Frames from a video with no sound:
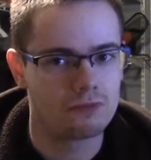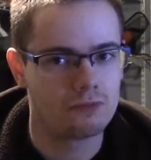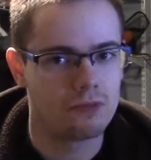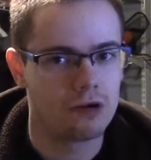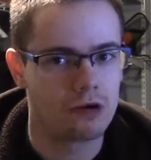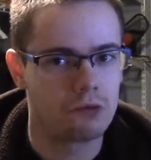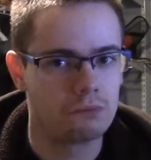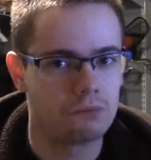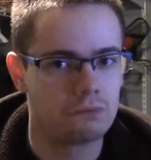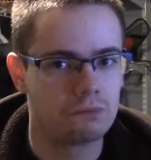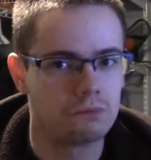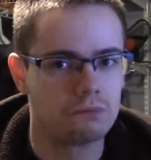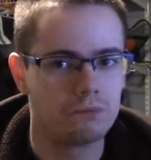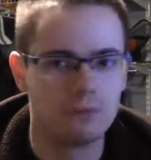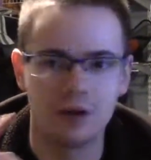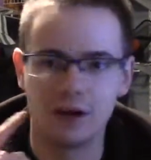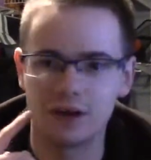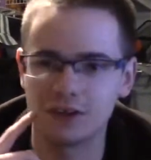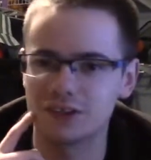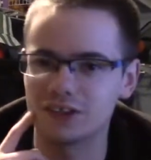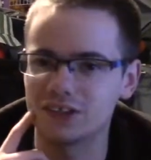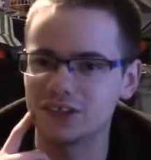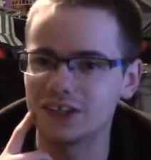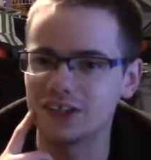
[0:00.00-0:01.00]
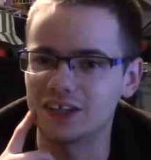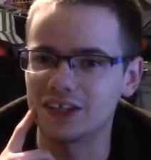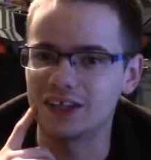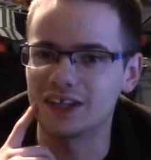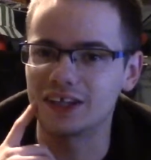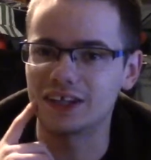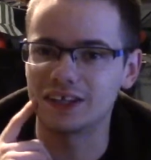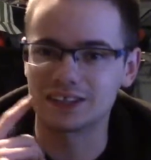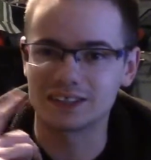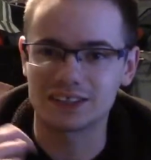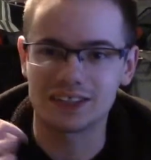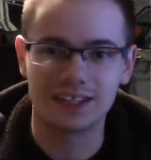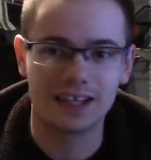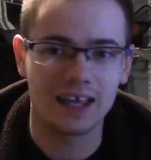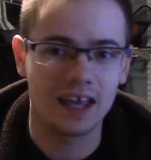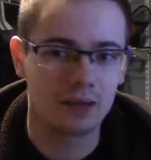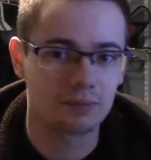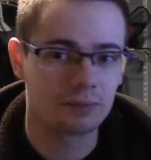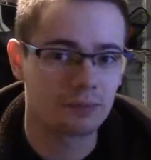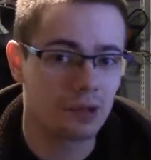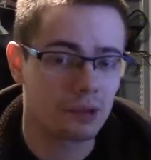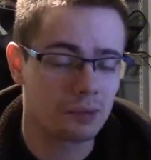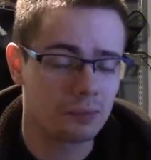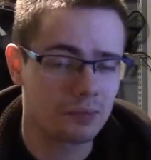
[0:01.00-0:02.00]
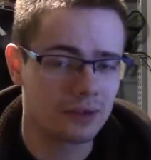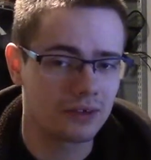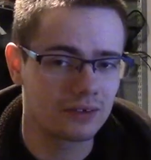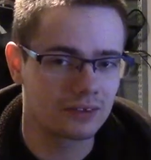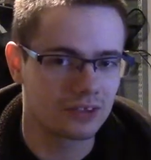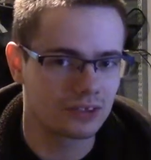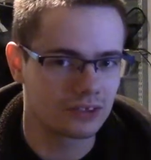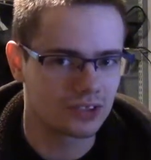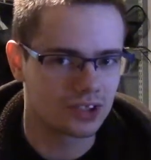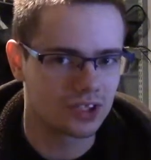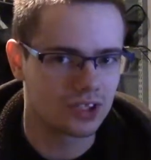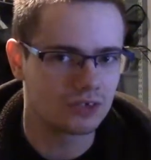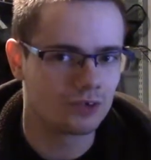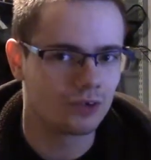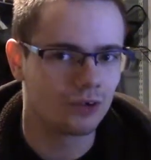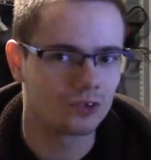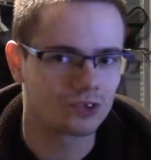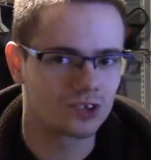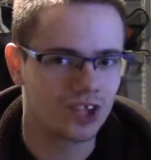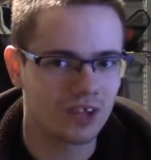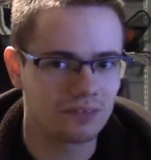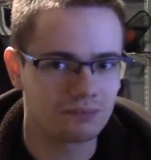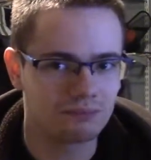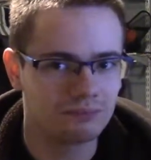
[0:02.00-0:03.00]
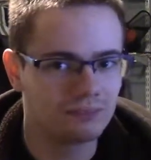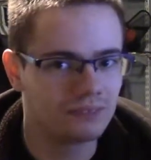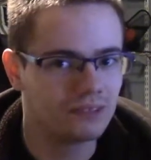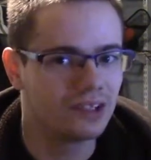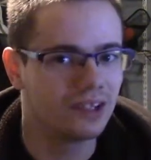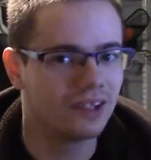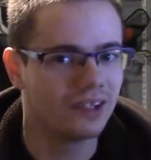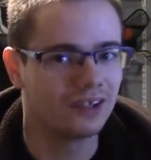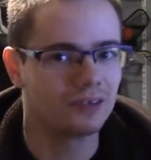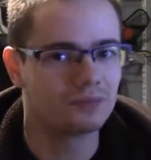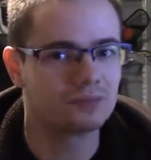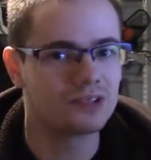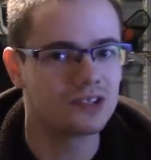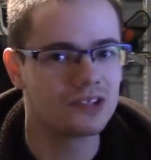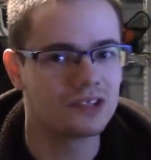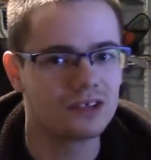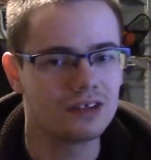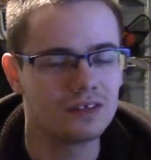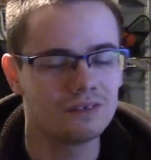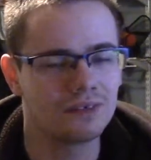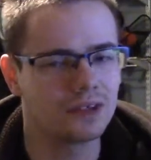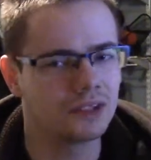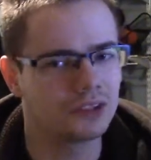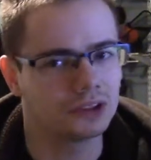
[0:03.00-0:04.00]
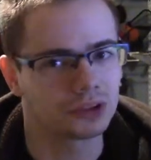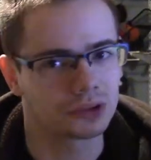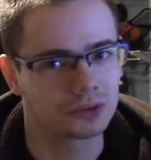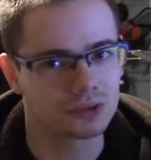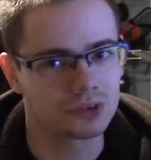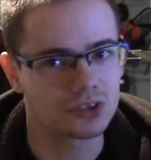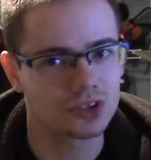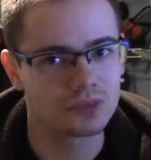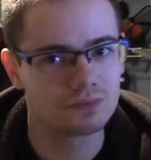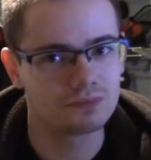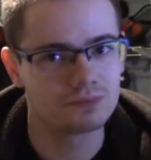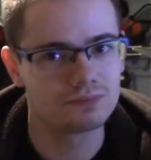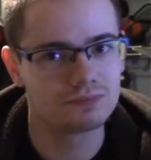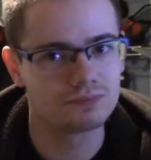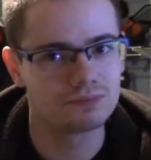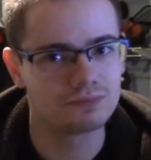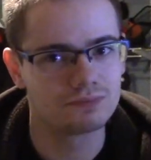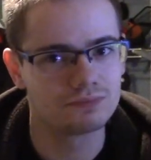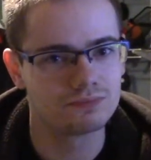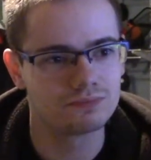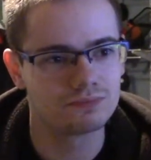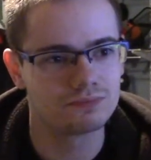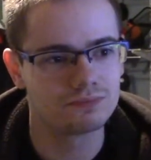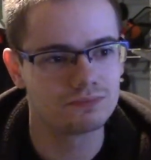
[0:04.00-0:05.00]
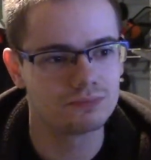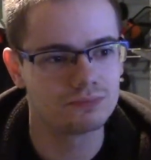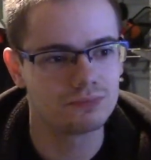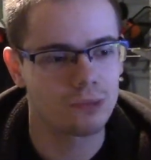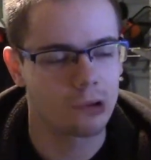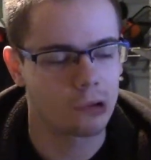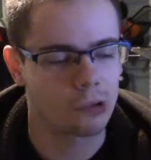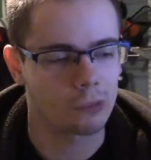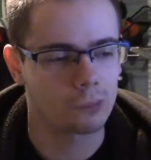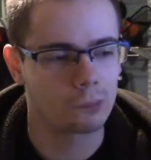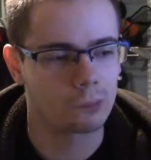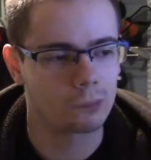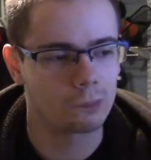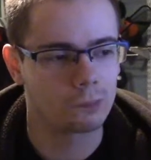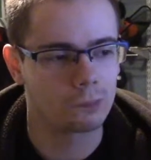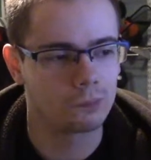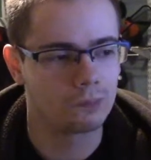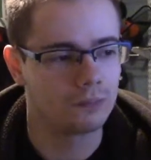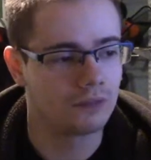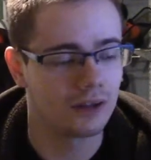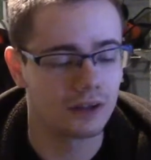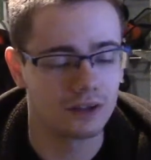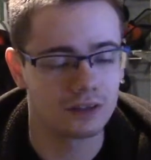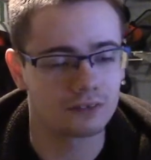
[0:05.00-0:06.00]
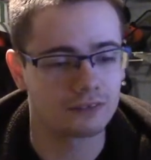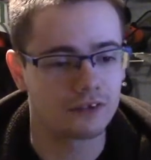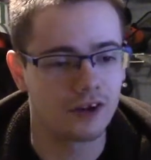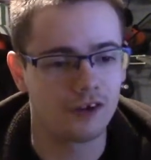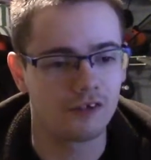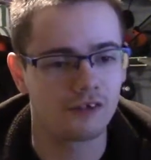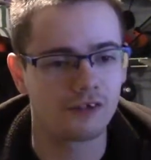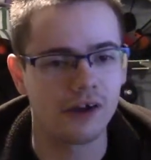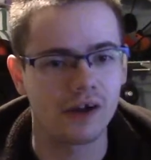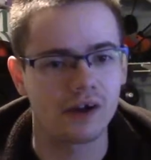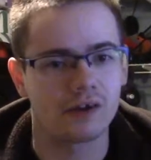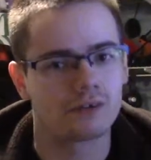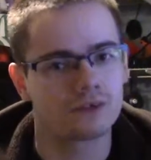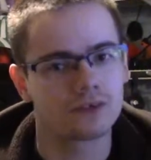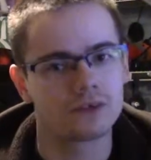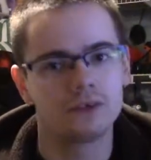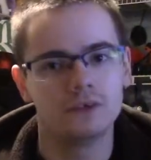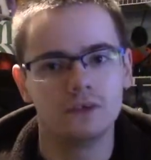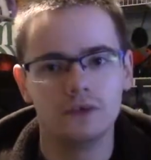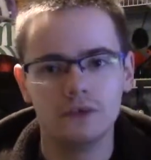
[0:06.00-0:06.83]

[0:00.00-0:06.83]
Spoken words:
Well, other than the constant Captain America sequels that lead up to the Avengers. Or the other way around.